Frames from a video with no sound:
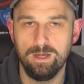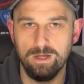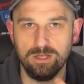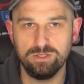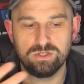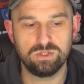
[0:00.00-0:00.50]

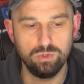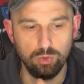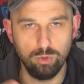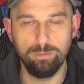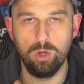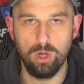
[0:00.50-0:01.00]

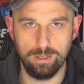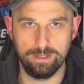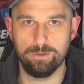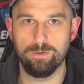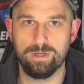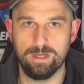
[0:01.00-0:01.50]

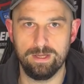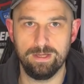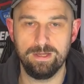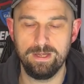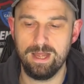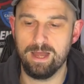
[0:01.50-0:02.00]
snowballing,
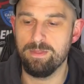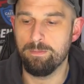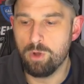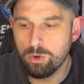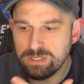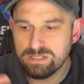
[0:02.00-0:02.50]
okay? And the
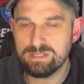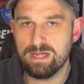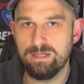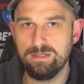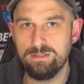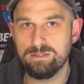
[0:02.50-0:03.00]
more it
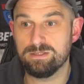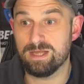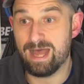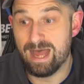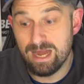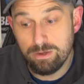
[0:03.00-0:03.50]
sells, the
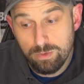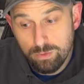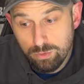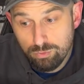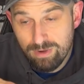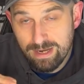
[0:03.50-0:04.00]
higher it
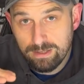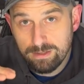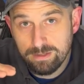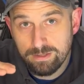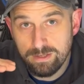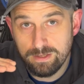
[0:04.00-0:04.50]
will
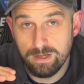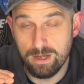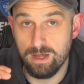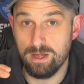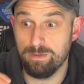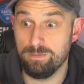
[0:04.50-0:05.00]
rank
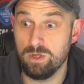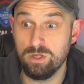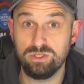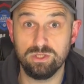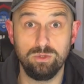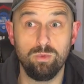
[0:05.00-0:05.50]

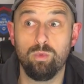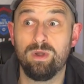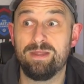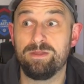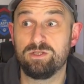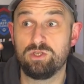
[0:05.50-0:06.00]
till we're
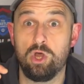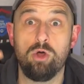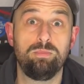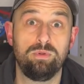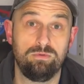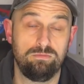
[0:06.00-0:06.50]
at the
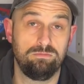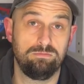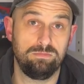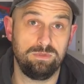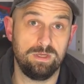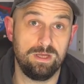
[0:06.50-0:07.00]
top,
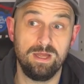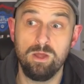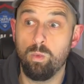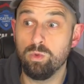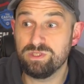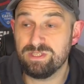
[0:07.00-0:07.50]
yeah?
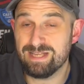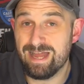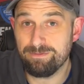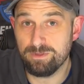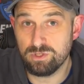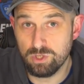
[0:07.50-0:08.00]
Once it's
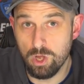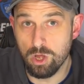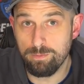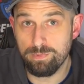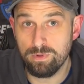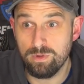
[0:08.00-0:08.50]
at the
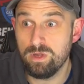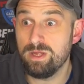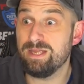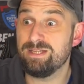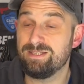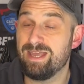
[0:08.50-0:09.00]
top,
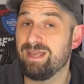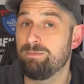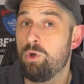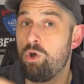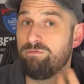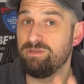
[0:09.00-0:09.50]
it's getting
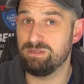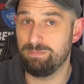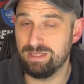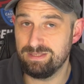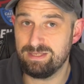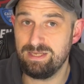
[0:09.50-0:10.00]
more
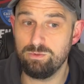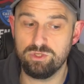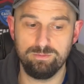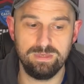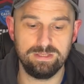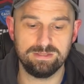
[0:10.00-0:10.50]
visibility,
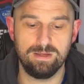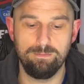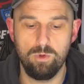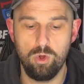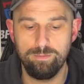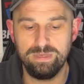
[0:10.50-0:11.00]
which means that
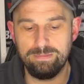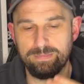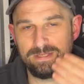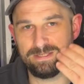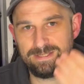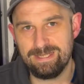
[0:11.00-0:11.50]
more
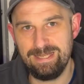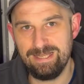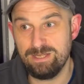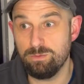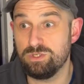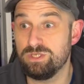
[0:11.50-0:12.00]
people are seeing
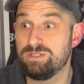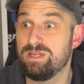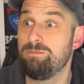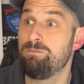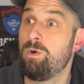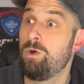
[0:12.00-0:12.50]
it, which is
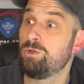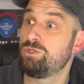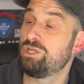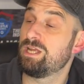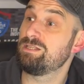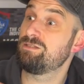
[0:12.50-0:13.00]
then more
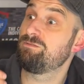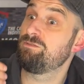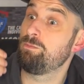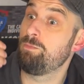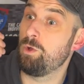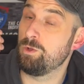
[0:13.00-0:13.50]
chance
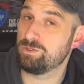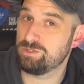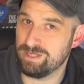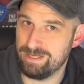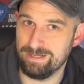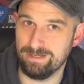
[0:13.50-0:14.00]
for more
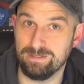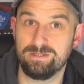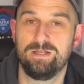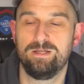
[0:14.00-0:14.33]
sales.